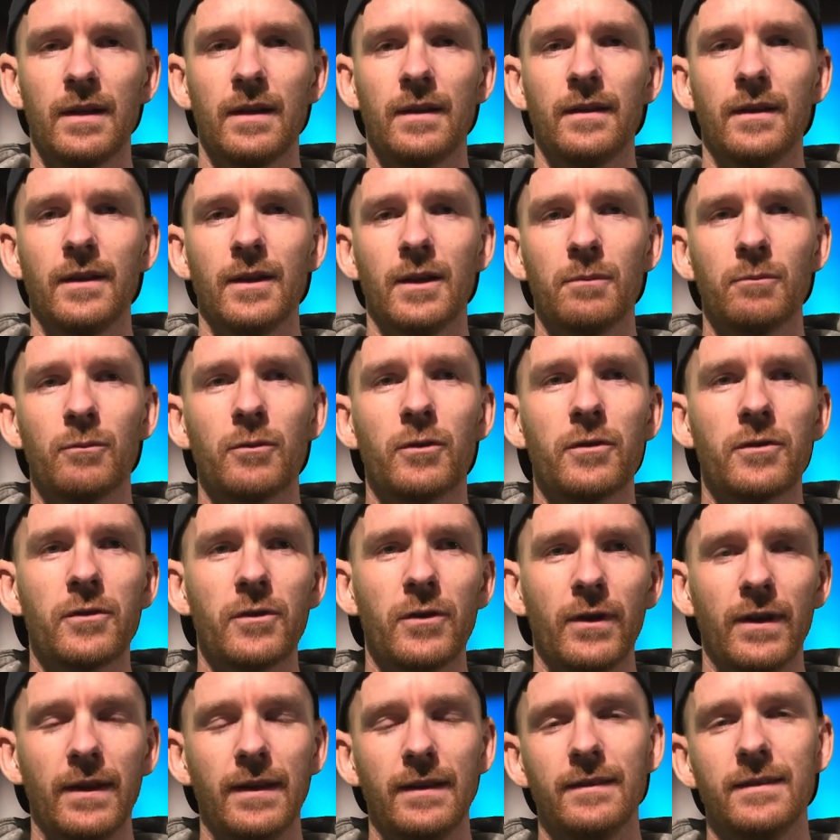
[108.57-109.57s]
Number
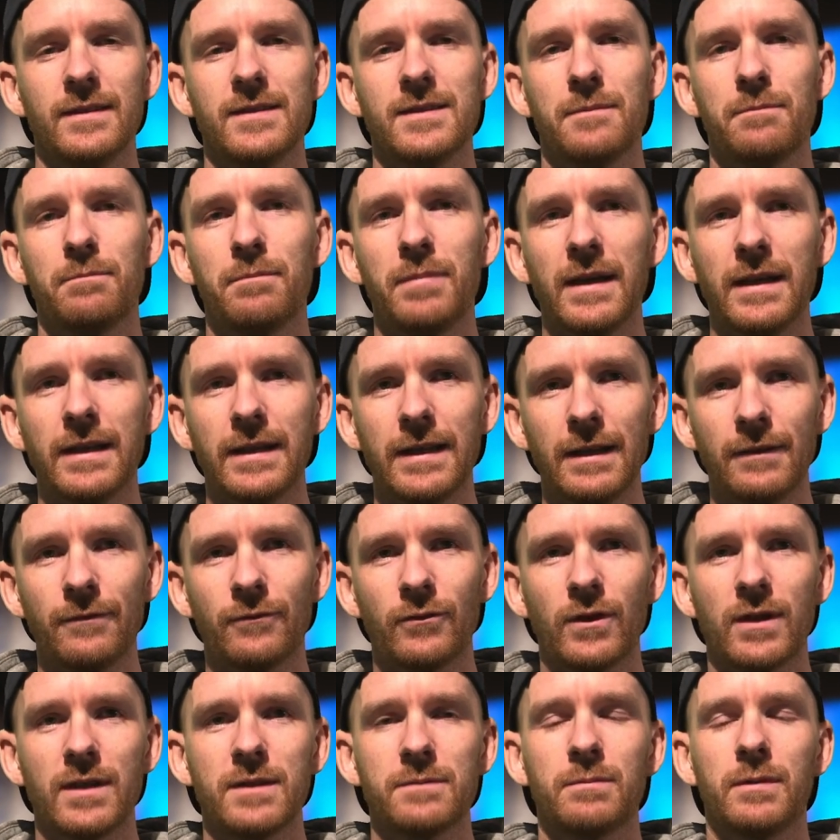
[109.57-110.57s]
three, it's a big
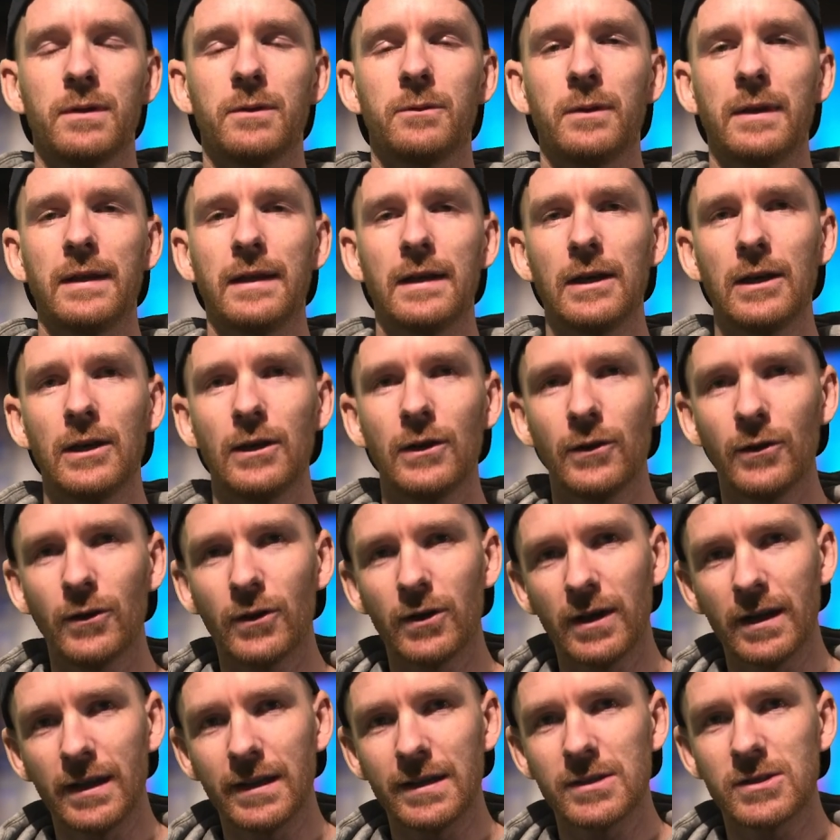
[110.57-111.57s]
difference between
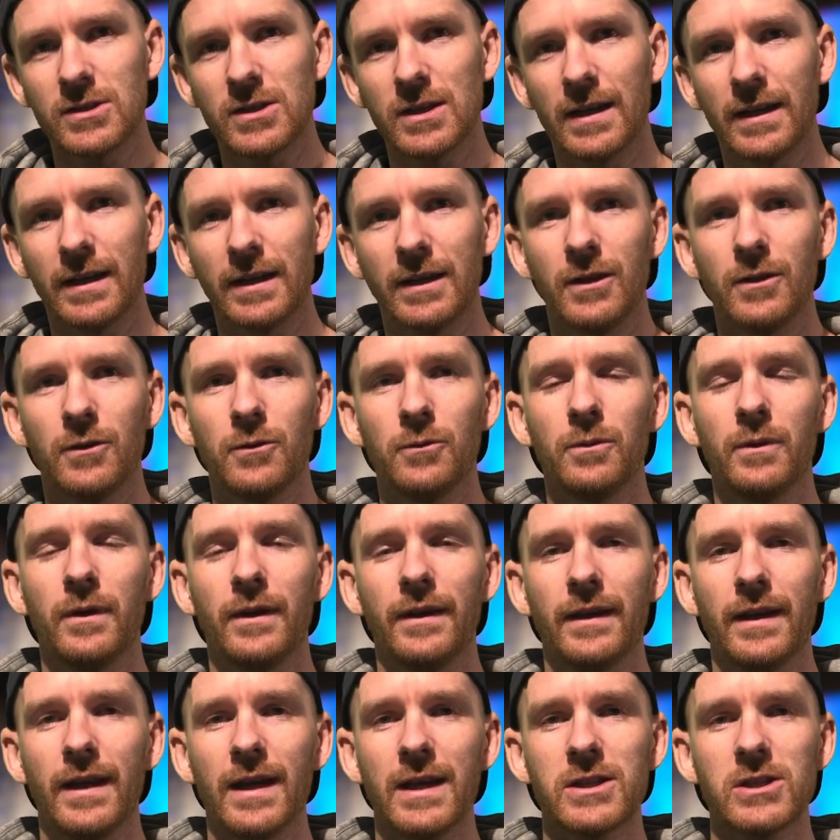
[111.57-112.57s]
learning Django and
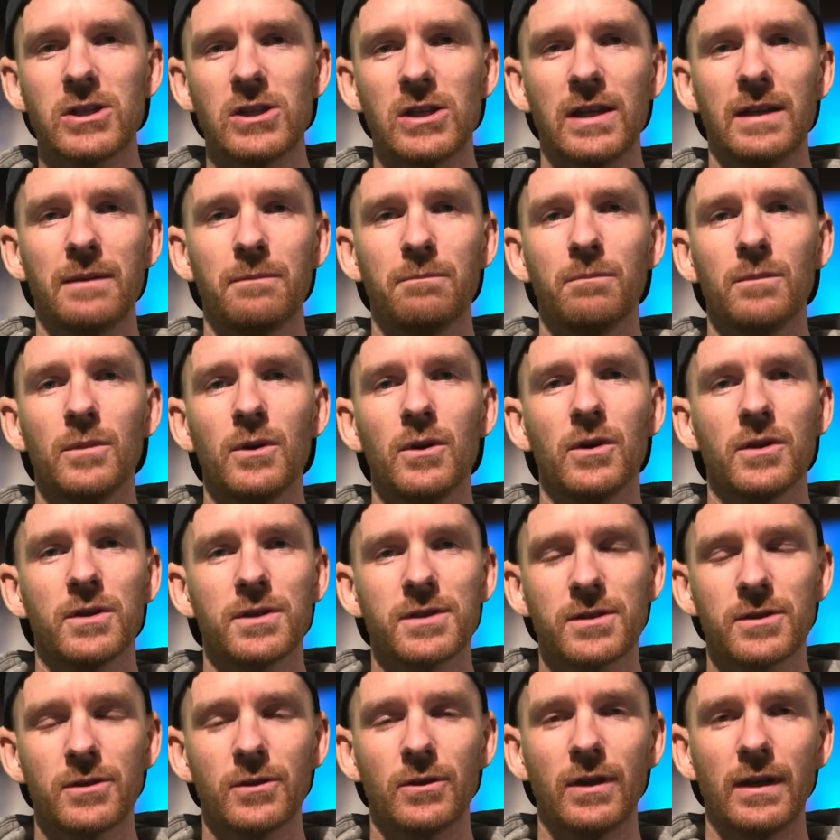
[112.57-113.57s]
actually
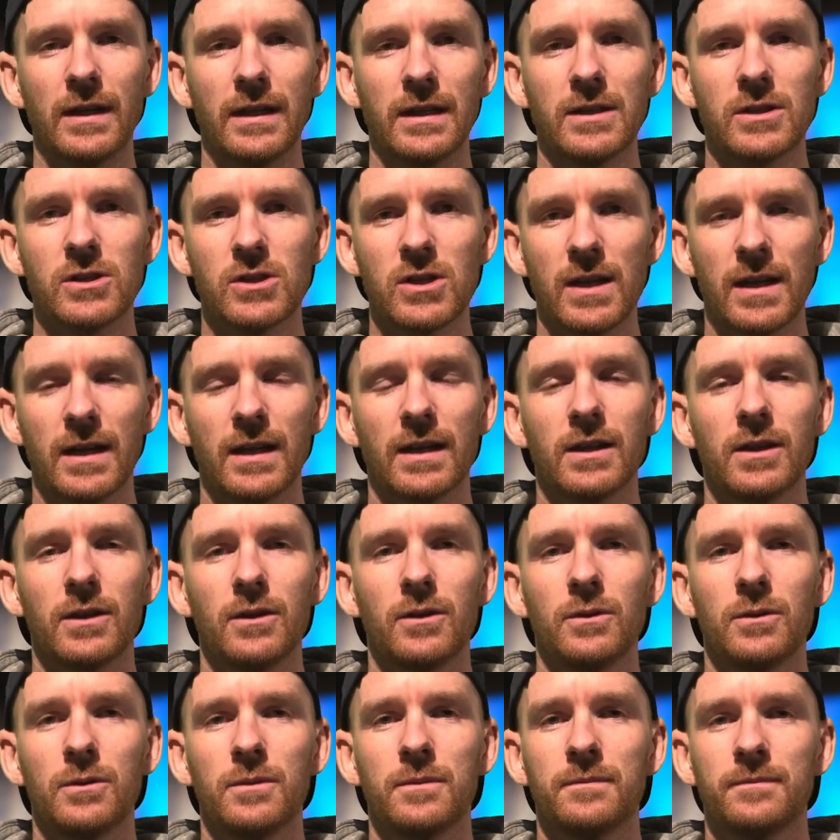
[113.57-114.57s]
mastering
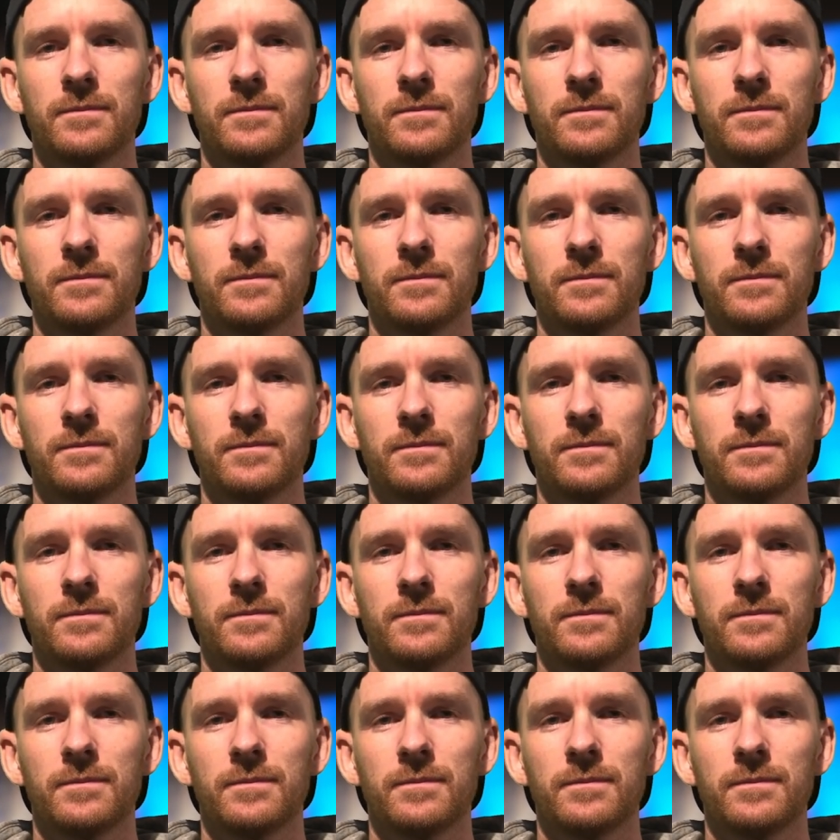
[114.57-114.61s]
Django.